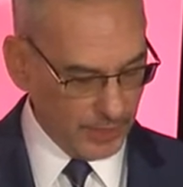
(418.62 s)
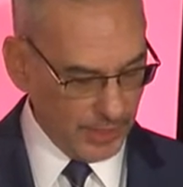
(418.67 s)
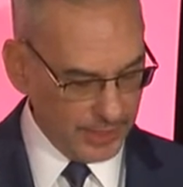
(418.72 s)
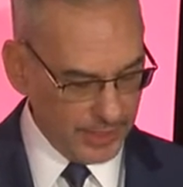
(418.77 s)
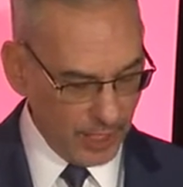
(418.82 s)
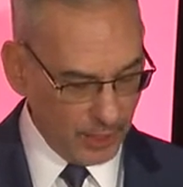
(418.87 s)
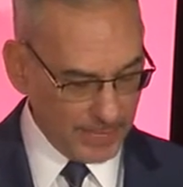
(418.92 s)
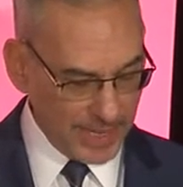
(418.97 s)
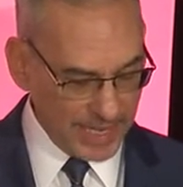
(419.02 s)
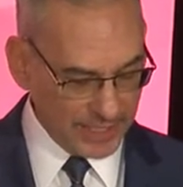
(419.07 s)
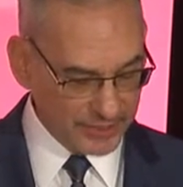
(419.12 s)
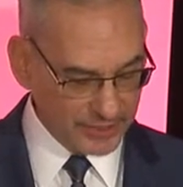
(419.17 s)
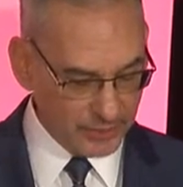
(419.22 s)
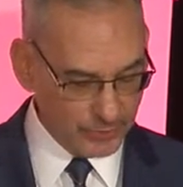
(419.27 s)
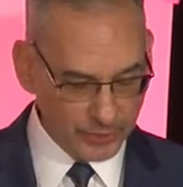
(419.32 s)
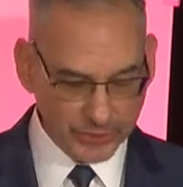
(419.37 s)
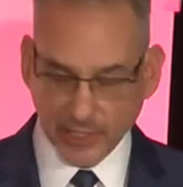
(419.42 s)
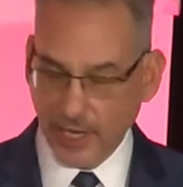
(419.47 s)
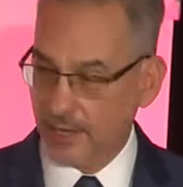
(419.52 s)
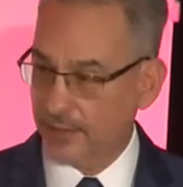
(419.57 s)
Now, Madison
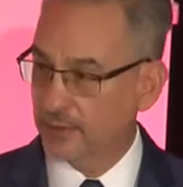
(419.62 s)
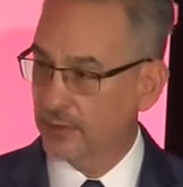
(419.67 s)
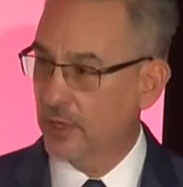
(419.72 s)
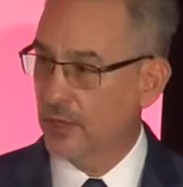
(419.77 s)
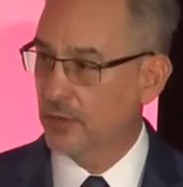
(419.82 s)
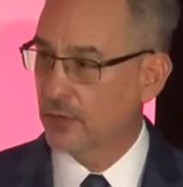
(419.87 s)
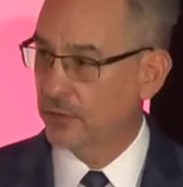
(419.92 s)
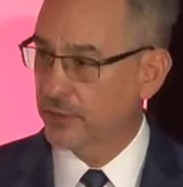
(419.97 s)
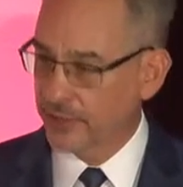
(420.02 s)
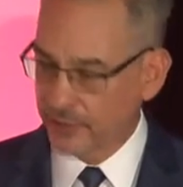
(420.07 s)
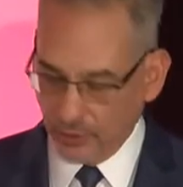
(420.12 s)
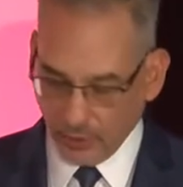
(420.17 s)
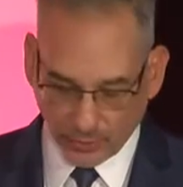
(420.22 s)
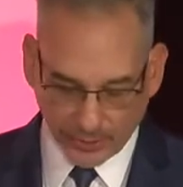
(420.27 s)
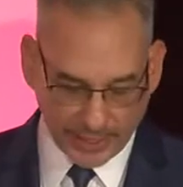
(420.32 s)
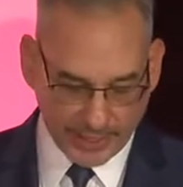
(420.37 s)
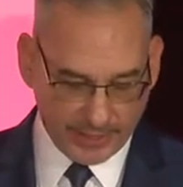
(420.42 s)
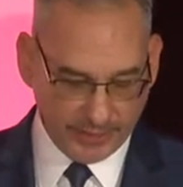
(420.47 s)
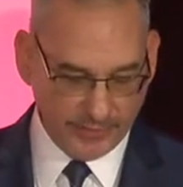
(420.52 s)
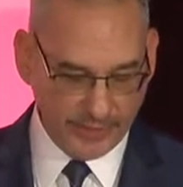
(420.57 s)
was not alone in
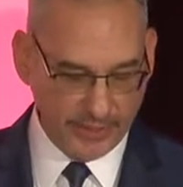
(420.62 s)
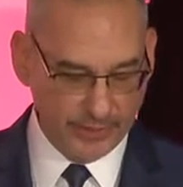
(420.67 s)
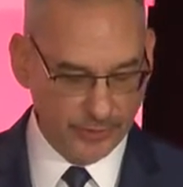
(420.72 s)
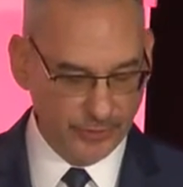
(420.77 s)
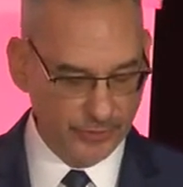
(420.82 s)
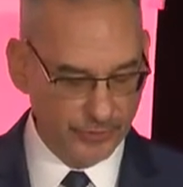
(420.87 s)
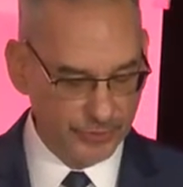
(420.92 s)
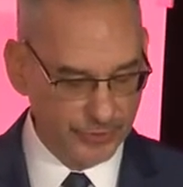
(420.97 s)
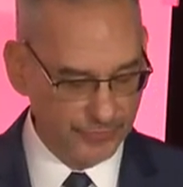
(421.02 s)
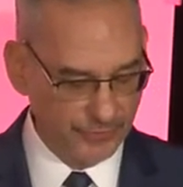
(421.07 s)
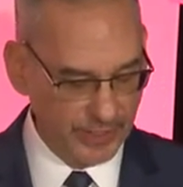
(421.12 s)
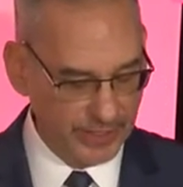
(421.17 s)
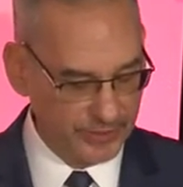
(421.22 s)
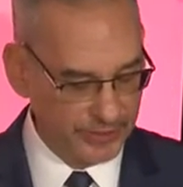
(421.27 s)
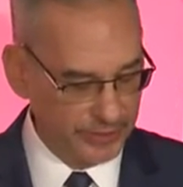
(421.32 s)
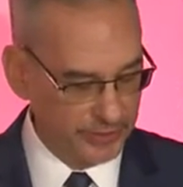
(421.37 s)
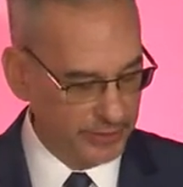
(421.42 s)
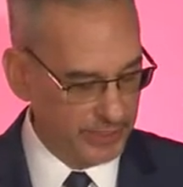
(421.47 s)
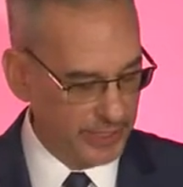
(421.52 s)
locating the ills facing the